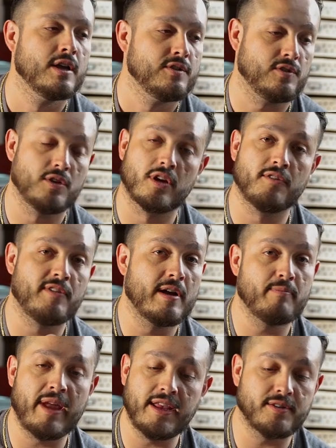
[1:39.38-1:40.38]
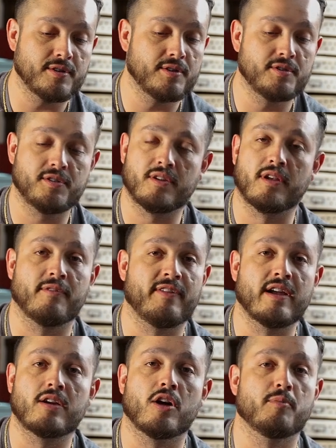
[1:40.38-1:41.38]
So you're gonna find painters, you're gonna
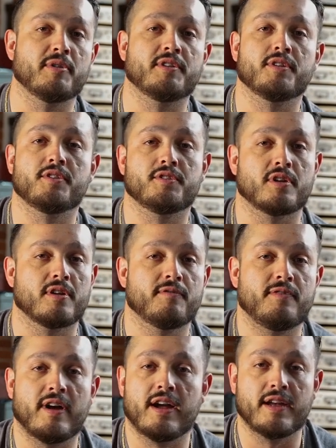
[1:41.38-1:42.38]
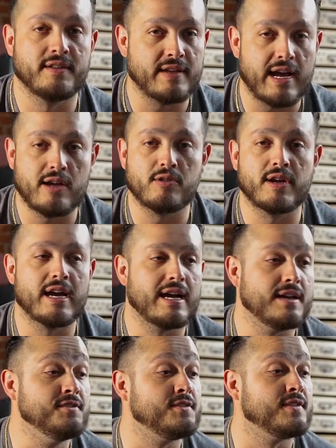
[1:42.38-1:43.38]
find carpenters, you're gonna find tile
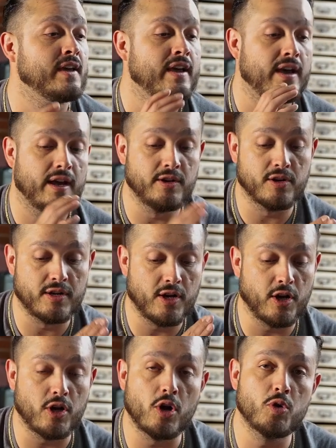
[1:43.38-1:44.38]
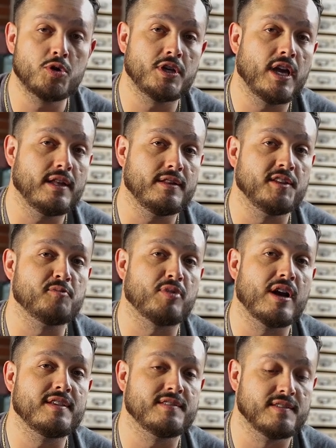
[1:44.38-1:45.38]
guys, and you're gonna negotiate these
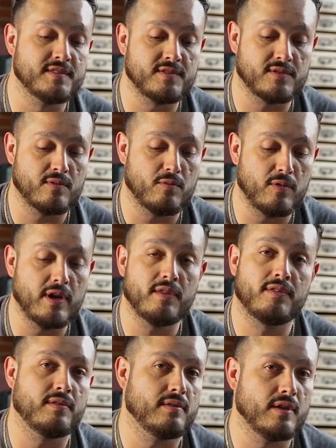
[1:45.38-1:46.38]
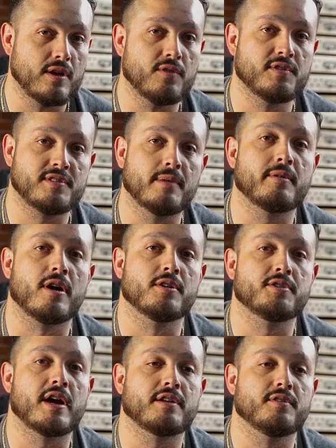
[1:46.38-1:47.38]
prices with, the
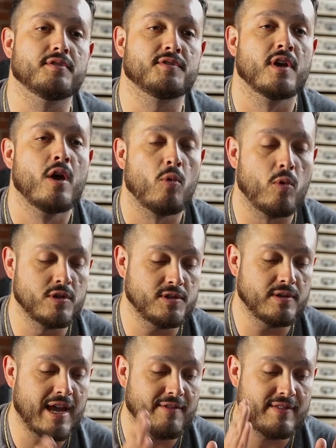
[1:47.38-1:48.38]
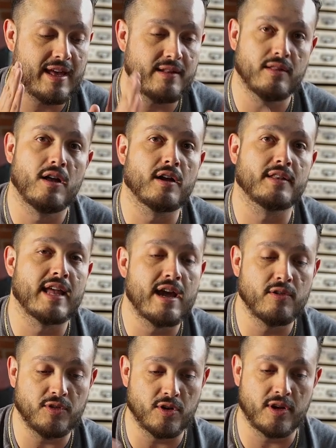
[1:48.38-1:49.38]
subcontractors. Once you have that locked
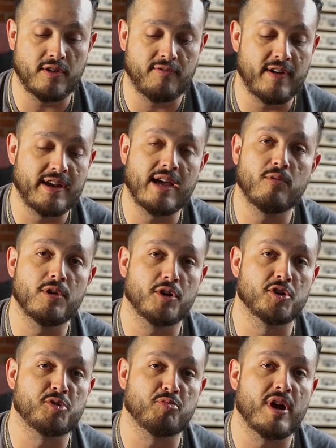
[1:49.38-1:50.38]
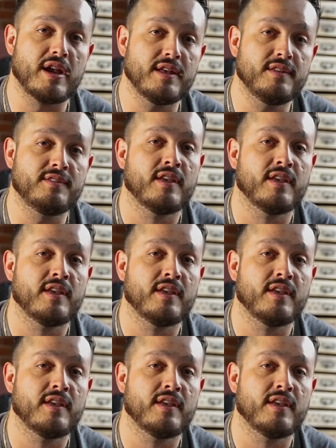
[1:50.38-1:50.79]
down, you're gonna find out what your spread is,